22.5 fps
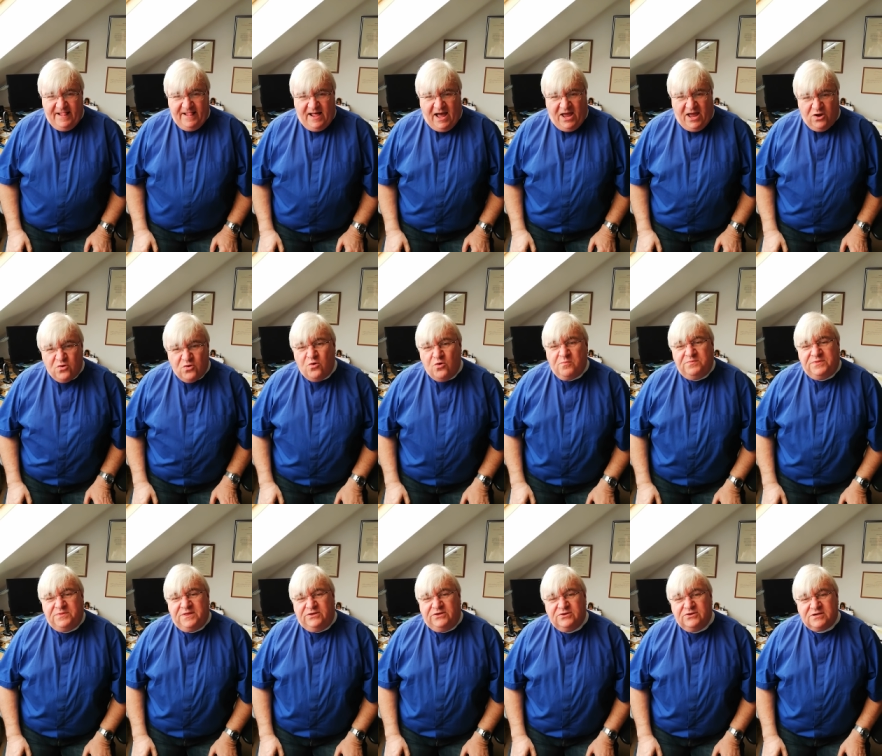I hope
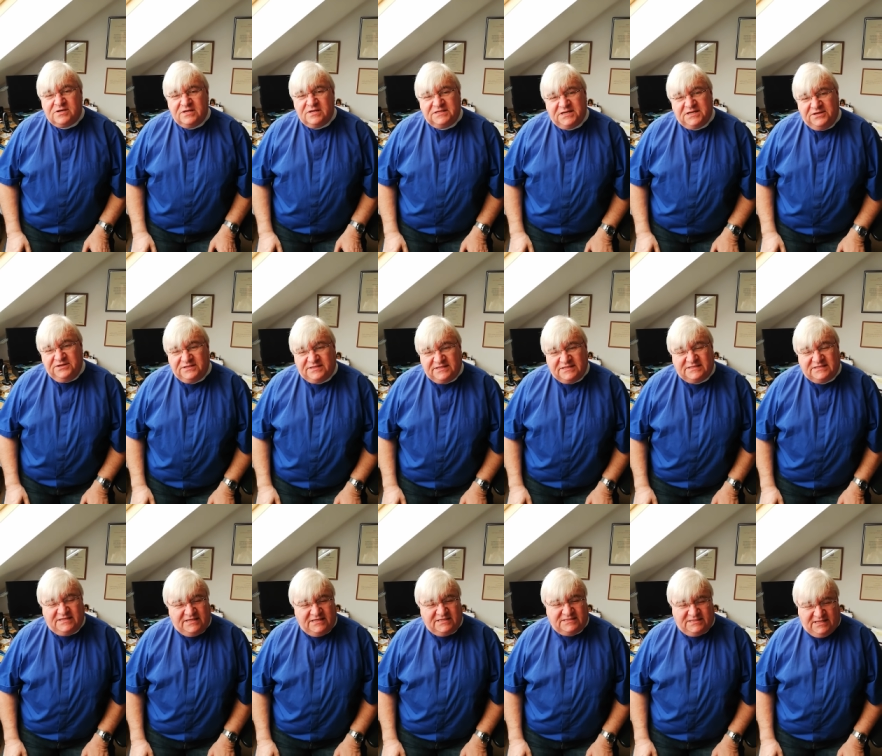that you continue to
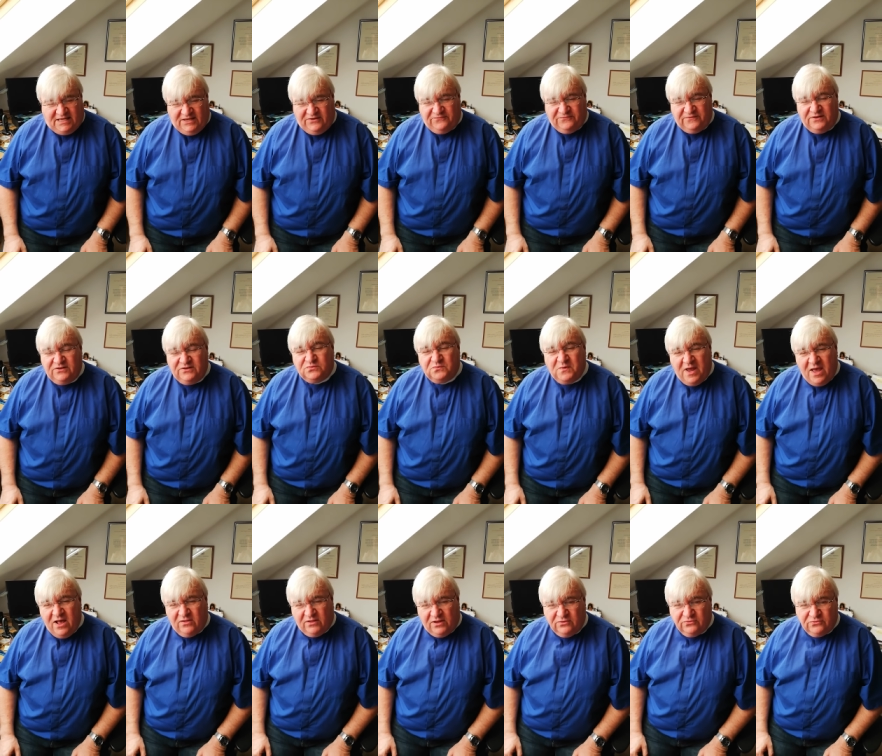stay safe and
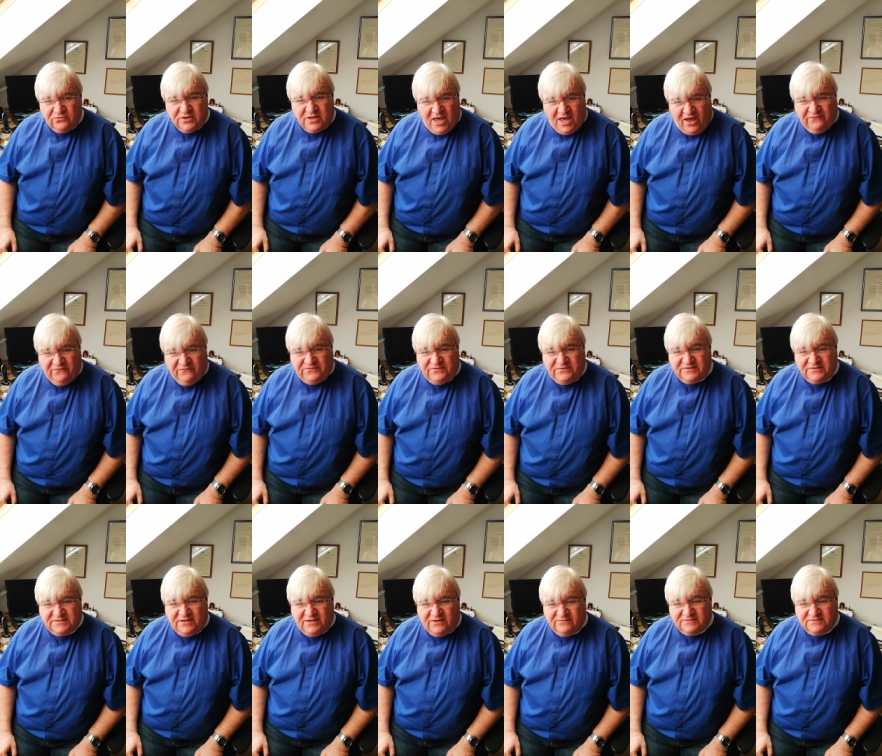well and look after
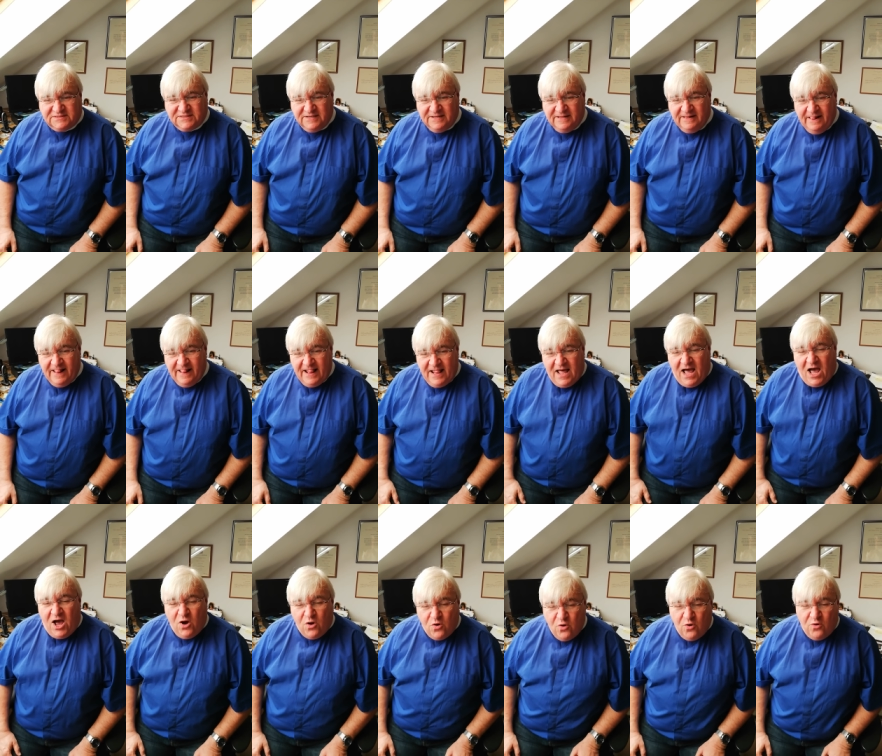yourselves.
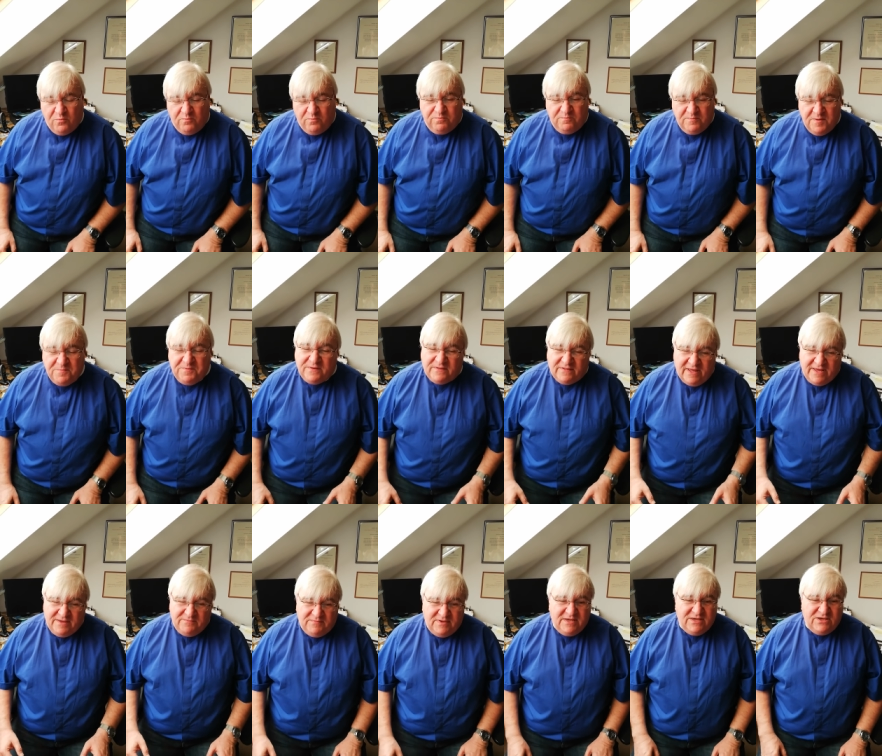I hope, maybe
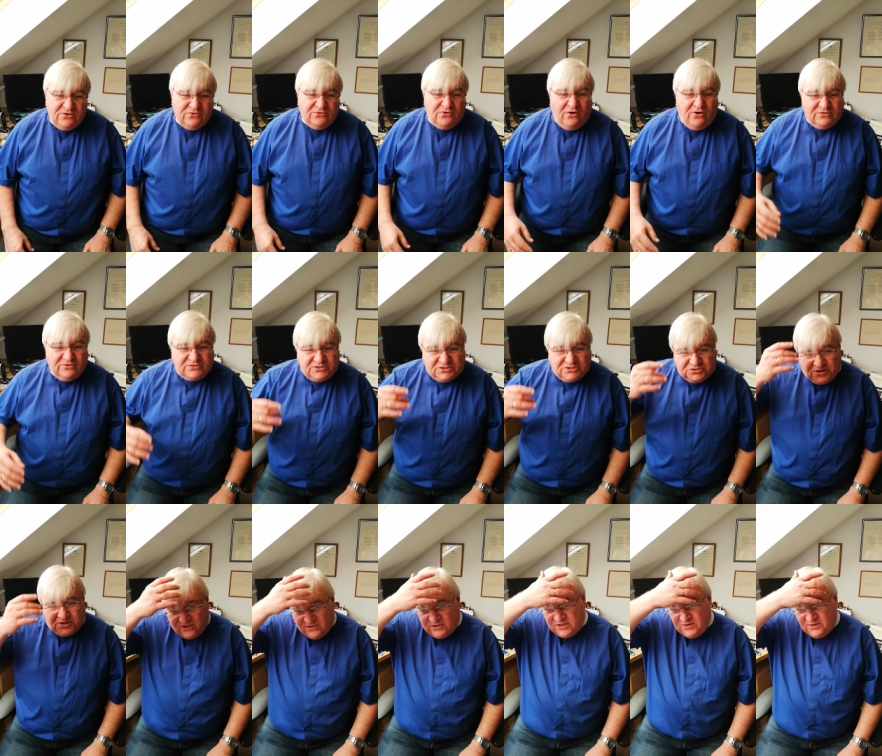like me, you're also
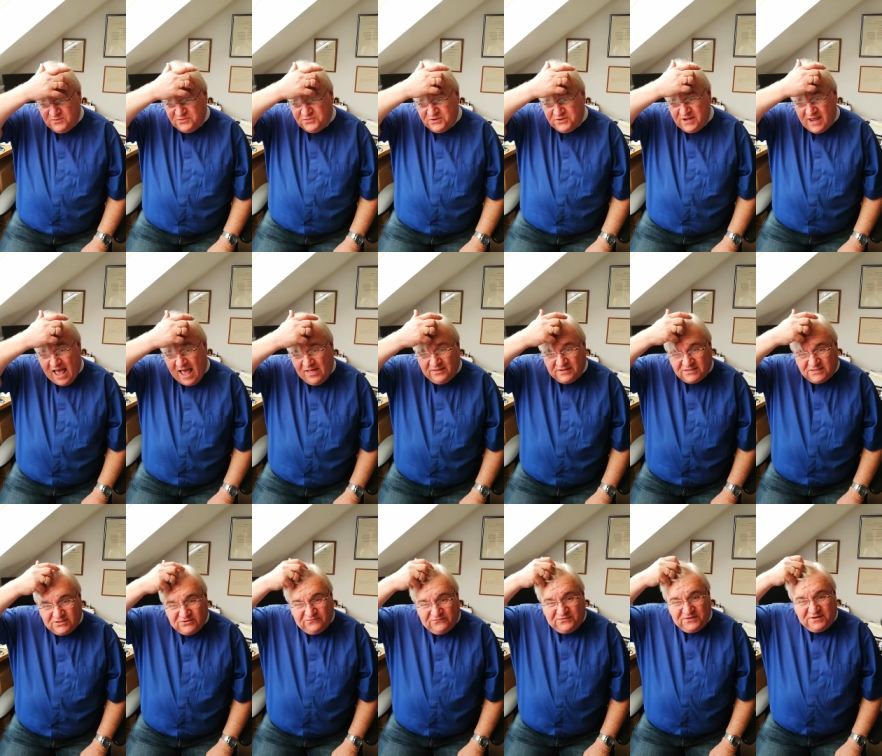struggling with the
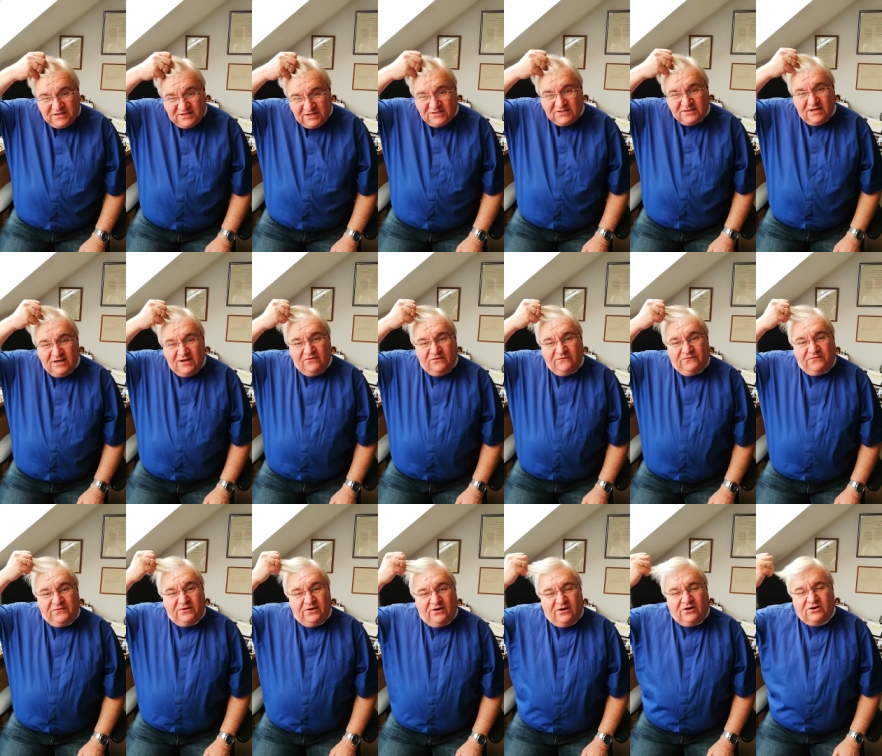reality of the need
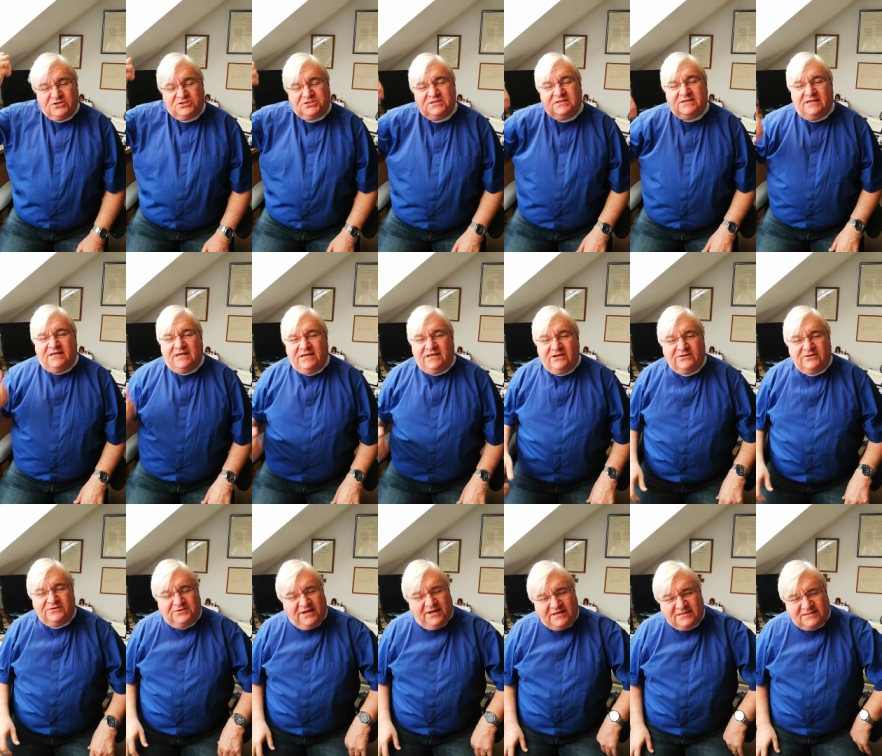for urgent
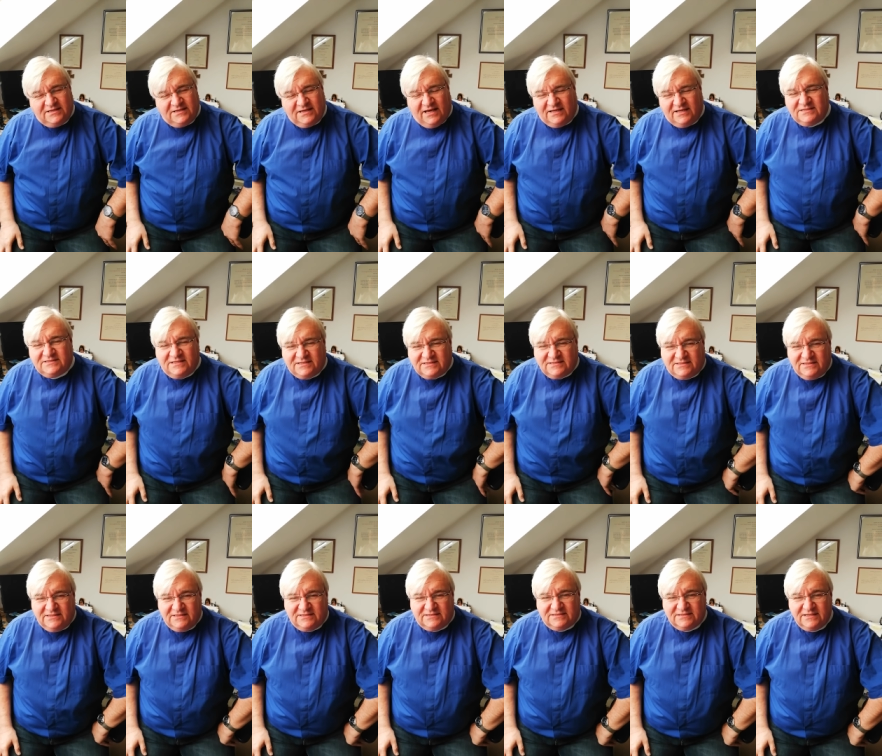hairdressing
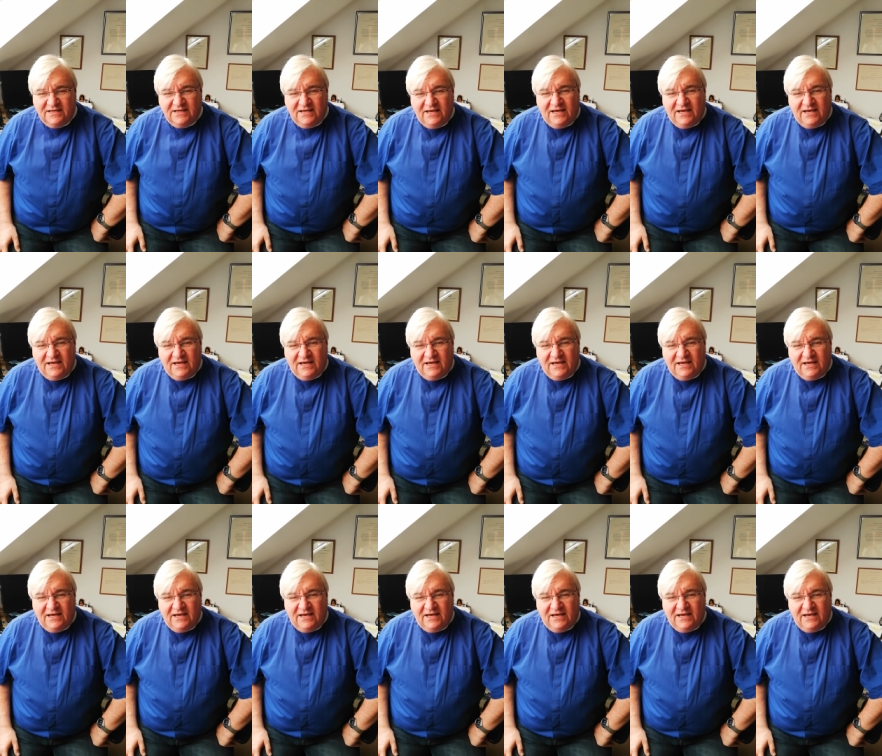assistance.